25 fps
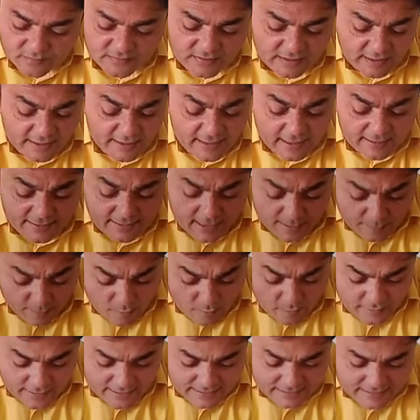in a
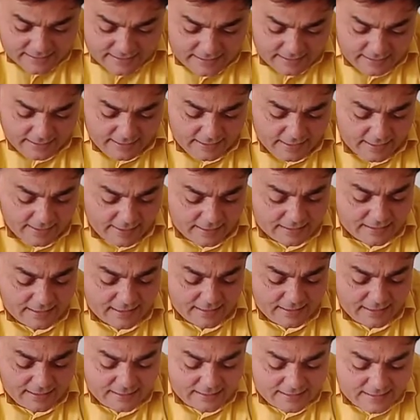democracy, it
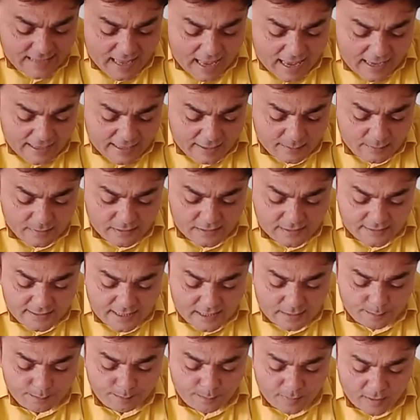is desirable
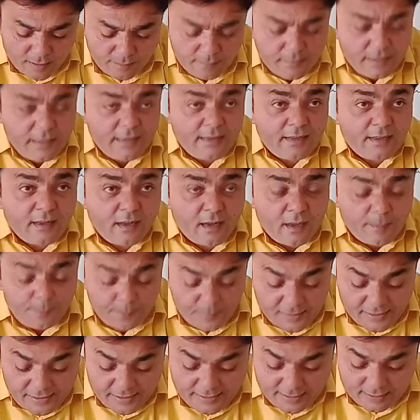that public
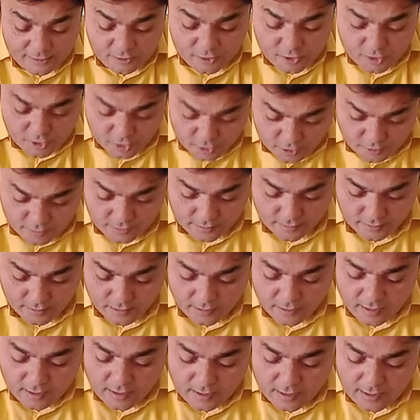opinion should
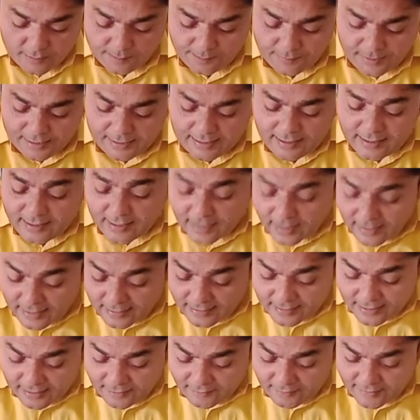be
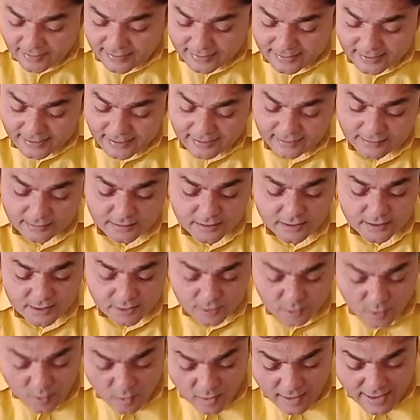cultivated
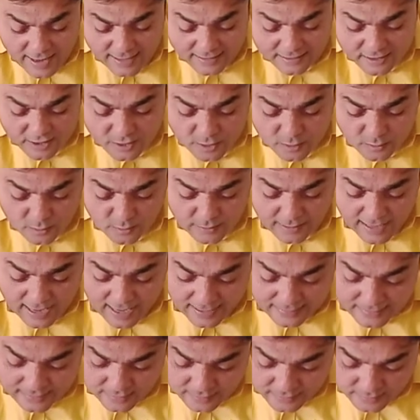so as to
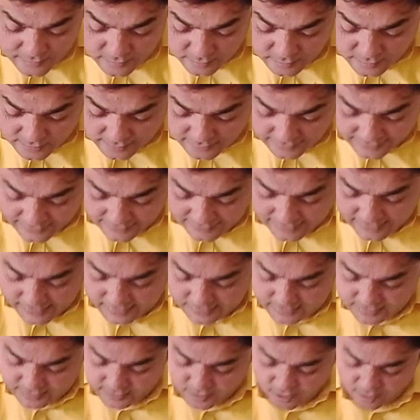cater to the
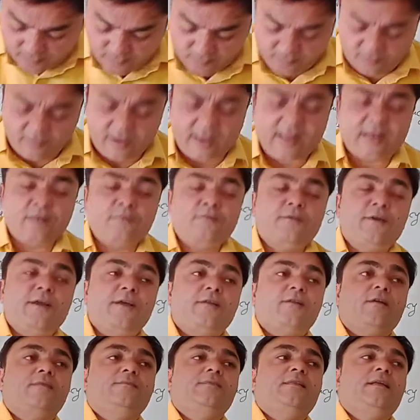needs of the
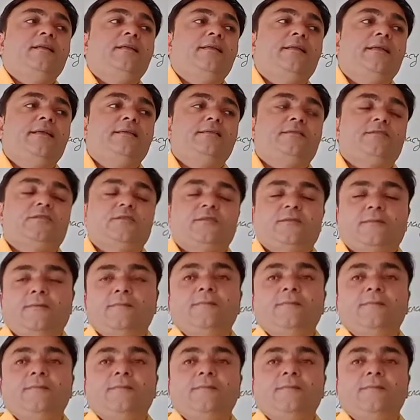welfare of the nation.